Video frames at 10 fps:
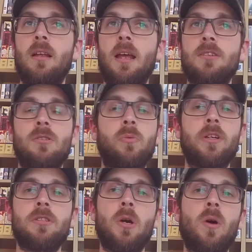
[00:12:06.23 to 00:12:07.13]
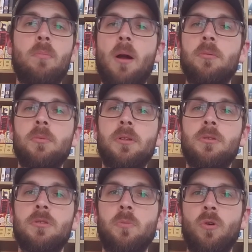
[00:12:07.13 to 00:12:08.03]
the weeks go, I'll probably do
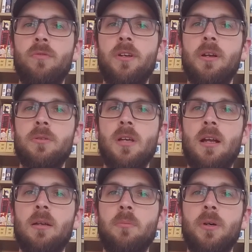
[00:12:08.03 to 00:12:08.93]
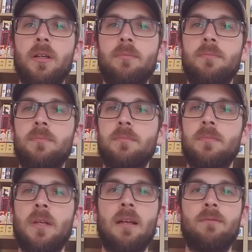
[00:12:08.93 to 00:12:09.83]
some more videos on it, but
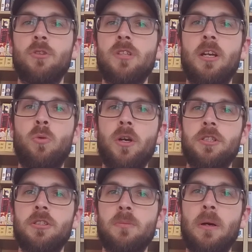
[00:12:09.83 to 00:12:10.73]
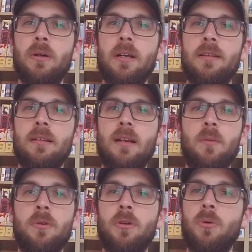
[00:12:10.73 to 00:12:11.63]
if there's any questions about anything that I've
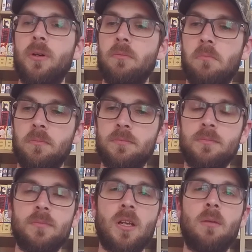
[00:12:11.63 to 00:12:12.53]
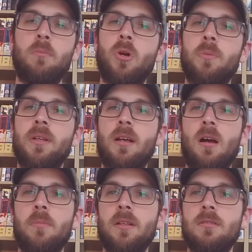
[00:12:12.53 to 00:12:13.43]
been doing, put them in the
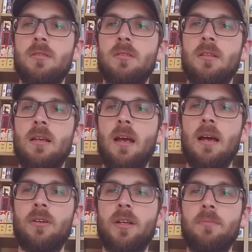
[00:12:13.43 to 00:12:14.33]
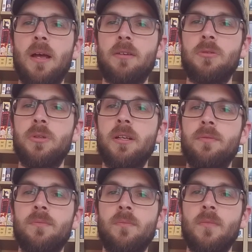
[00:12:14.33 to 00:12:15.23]
comments. I'll get back to you.
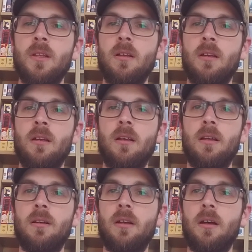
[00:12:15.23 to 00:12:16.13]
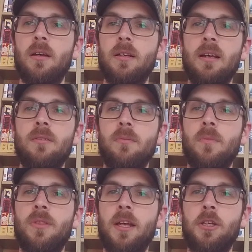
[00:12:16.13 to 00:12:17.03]
And
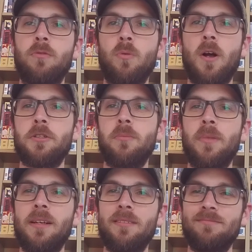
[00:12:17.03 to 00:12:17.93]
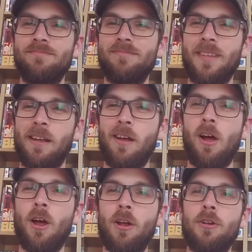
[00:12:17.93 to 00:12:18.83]
thank you for watching me
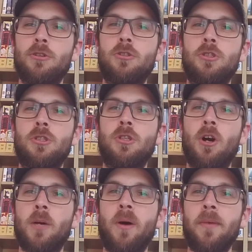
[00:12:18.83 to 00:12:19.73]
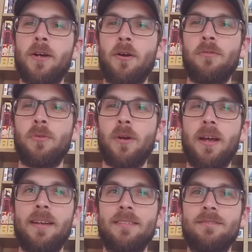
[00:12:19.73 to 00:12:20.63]
talk about my carnivore
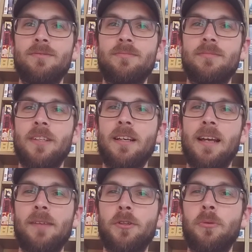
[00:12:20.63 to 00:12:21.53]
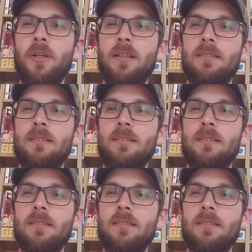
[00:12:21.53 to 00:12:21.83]
diet. Have a good week.